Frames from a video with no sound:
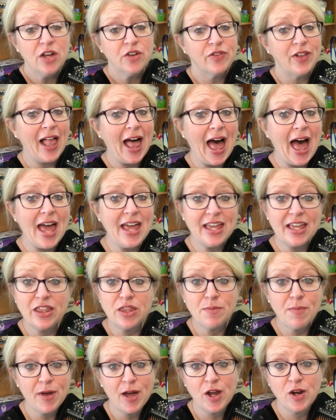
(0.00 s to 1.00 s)
Fly in
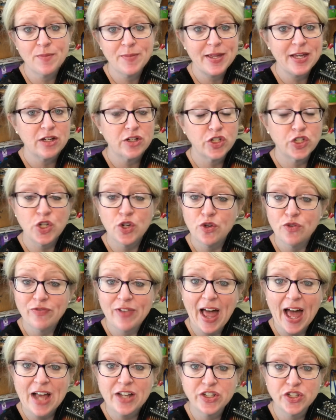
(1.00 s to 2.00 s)
the buttermilk, shoot,
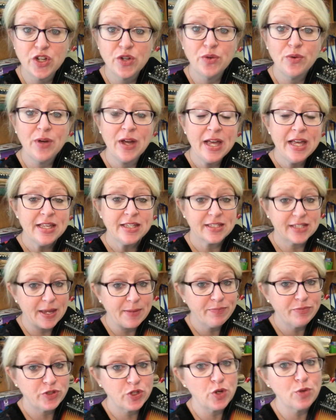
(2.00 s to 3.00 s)
fly, shoot.
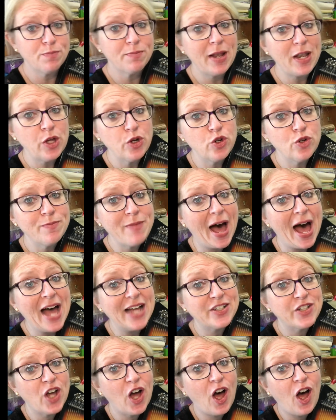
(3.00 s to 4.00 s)
Skiptumalu,
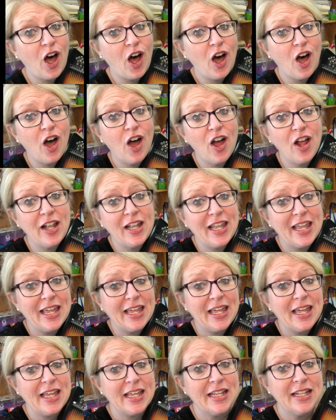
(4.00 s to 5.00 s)
my
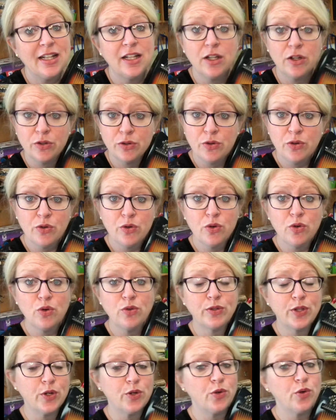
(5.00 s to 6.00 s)
darling,
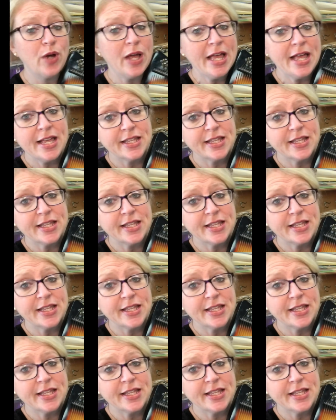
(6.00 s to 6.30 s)
Lulu.